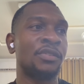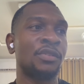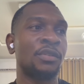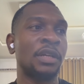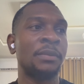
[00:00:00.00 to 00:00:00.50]
So
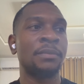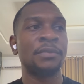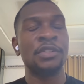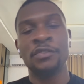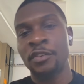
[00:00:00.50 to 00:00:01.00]

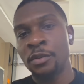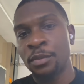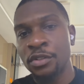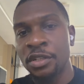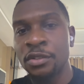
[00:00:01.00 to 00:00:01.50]
it's very
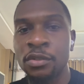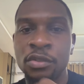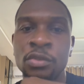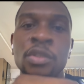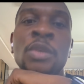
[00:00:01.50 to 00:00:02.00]
important
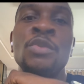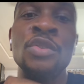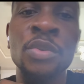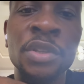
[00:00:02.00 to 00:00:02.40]
that we know